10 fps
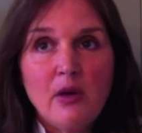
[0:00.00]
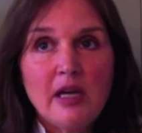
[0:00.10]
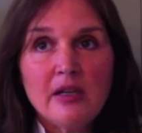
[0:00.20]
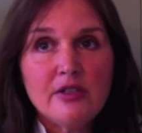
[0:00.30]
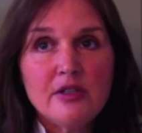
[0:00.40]

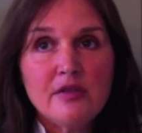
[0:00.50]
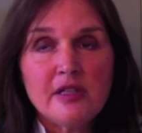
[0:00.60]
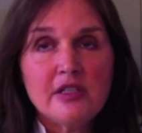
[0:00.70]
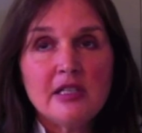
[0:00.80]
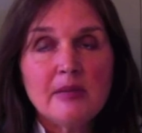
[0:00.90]
"Why aren't you
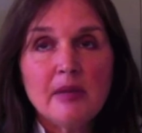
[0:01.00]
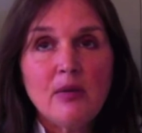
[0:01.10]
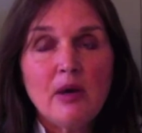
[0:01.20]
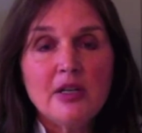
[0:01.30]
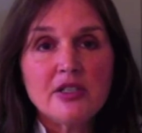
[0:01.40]
fixing my
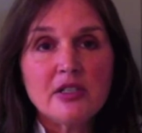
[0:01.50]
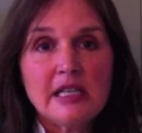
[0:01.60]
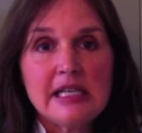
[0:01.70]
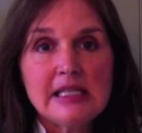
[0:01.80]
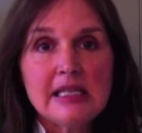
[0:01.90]
washer?"
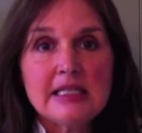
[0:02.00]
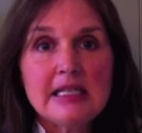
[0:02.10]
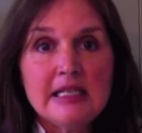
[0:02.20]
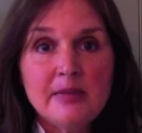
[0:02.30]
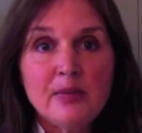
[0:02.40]
And he says,
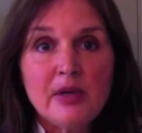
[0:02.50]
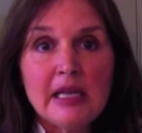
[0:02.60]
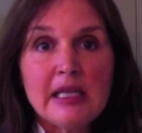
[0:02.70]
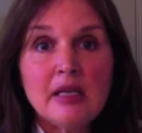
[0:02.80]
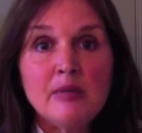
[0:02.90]
"I didn't
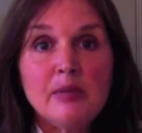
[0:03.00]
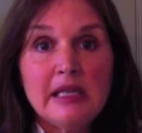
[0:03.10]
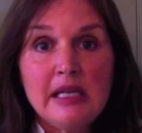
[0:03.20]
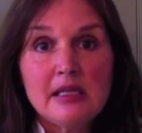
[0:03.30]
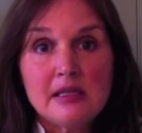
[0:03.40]
bring the
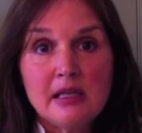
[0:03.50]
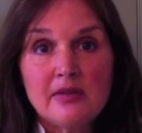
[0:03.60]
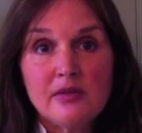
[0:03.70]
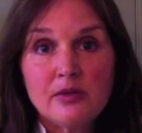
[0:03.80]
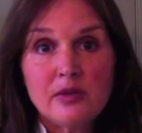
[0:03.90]
complete set
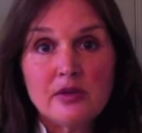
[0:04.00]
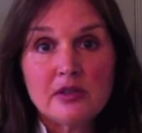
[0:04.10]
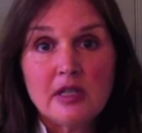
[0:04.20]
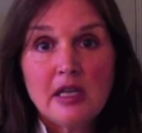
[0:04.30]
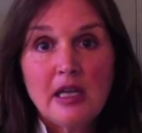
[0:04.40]
of tools.
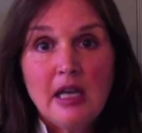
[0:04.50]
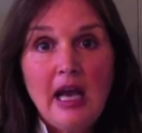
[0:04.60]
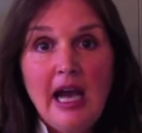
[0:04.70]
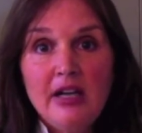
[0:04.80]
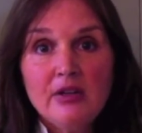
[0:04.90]

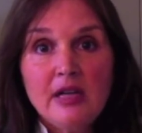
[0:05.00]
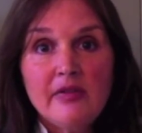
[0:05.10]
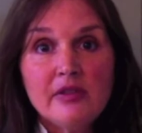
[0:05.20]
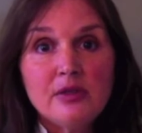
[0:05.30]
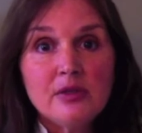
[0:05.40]
I don't
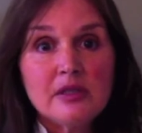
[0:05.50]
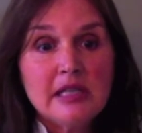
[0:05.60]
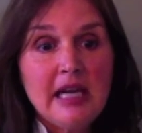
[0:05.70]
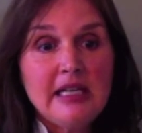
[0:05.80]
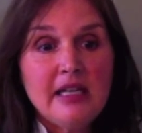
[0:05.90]
have the tools
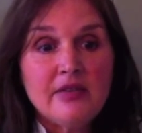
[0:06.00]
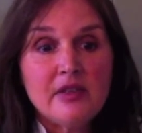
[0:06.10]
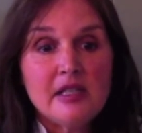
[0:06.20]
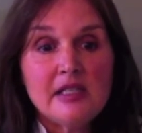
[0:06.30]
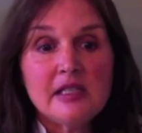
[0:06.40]
I need for
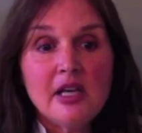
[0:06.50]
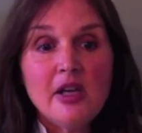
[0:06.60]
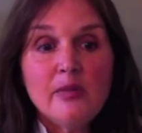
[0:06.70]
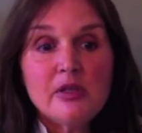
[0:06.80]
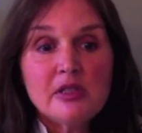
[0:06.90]
this
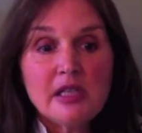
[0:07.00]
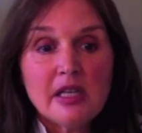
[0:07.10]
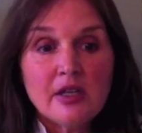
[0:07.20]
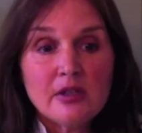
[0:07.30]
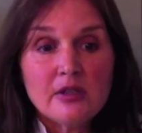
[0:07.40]

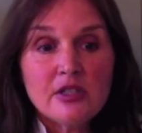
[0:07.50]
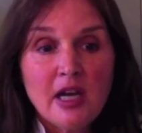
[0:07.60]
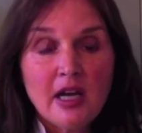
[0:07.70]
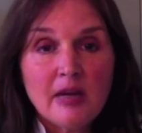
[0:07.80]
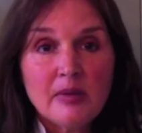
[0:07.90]
particular
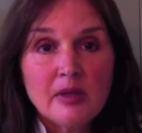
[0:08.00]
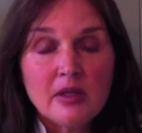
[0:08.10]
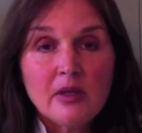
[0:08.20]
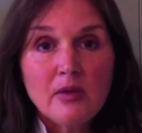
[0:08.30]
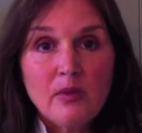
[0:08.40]
job."
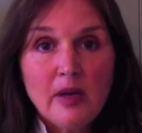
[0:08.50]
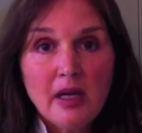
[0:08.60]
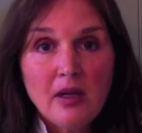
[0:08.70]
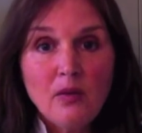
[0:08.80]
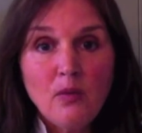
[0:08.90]

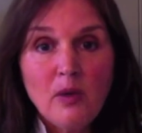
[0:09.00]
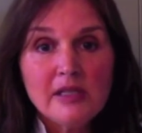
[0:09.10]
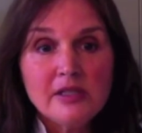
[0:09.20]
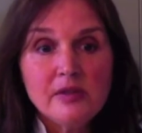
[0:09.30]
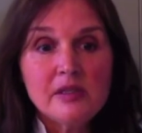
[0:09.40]
Well,
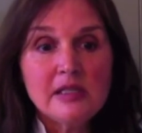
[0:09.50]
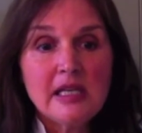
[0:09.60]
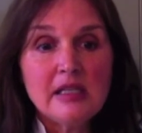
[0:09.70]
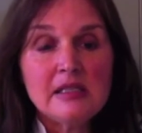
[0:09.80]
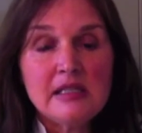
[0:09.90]
what do
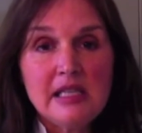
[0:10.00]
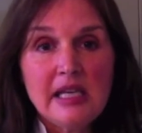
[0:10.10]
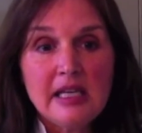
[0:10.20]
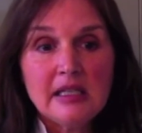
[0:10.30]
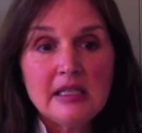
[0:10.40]
cells
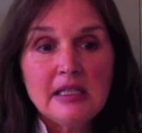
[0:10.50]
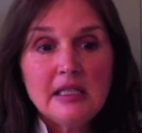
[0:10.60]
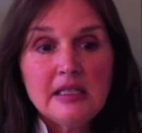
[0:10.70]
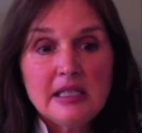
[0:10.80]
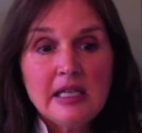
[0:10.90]
need
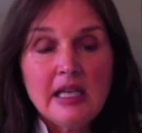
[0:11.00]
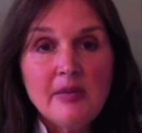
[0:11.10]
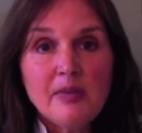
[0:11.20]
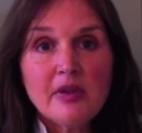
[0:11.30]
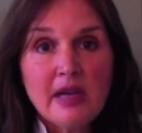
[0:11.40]
to
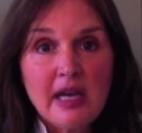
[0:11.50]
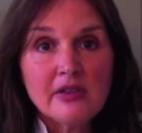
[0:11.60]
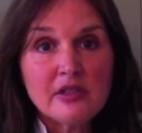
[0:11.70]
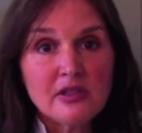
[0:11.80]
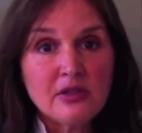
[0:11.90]
keep their
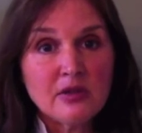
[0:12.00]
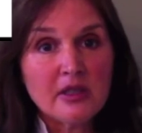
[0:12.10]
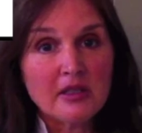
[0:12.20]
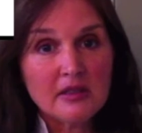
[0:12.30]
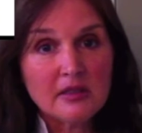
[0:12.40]
houses in
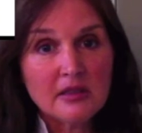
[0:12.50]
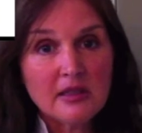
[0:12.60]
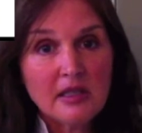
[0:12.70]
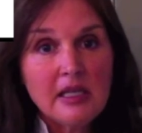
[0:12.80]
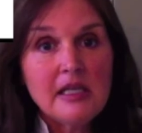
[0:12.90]
order?
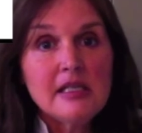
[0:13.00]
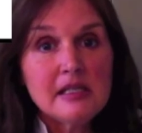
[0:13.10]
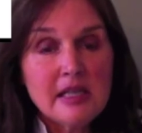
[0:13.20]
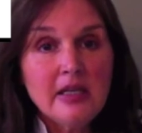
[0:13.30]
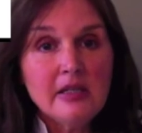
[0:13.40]

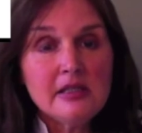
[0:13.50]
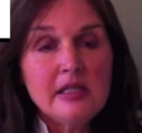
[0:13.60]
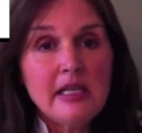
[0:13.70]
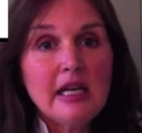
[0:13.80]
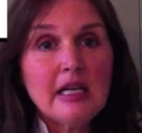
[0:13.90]
Cells
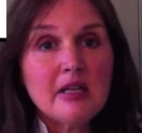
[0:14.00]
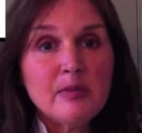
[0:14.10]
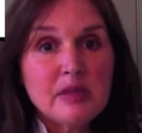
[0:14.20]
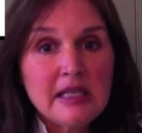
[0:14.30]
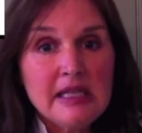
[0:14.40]
need a
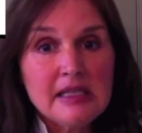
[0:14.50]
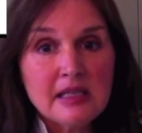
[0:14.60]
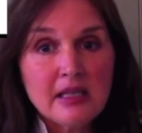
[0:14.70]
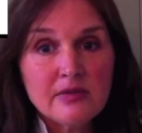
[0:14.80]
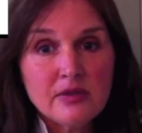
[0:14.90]
complete
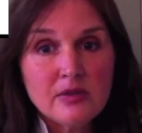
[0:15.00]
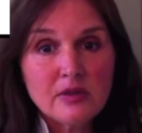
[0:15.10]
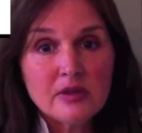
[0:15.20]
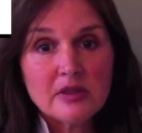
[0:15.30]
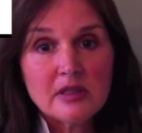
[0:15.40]
set of
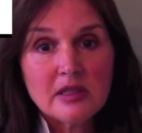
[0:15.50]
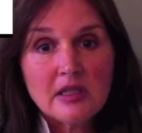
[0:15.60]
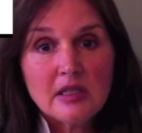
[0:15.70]
tools.